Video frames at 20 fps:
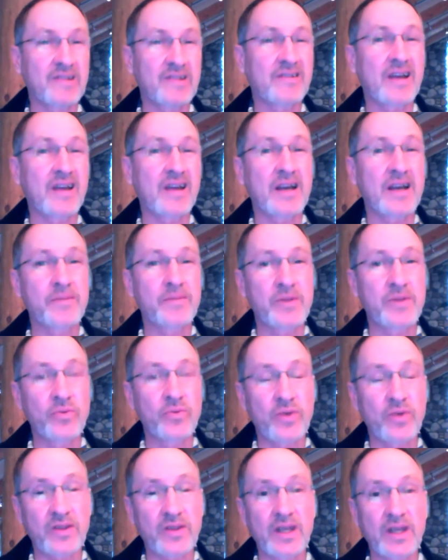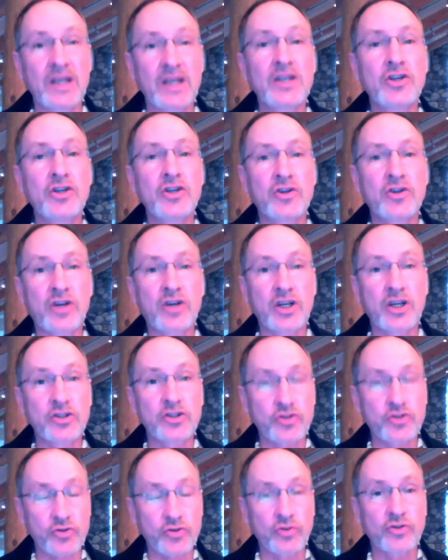It's got to be within your
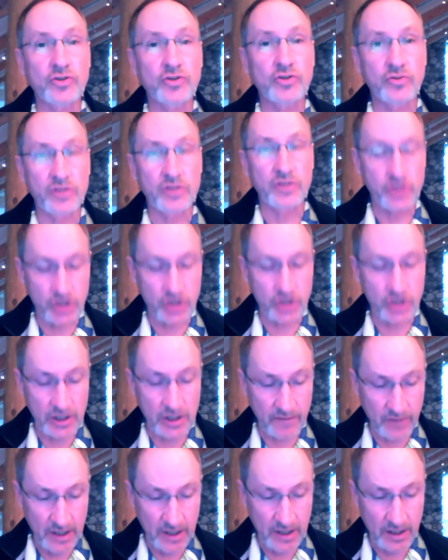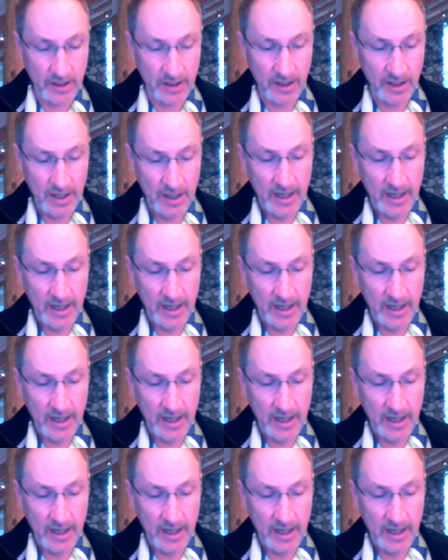control to achieve it.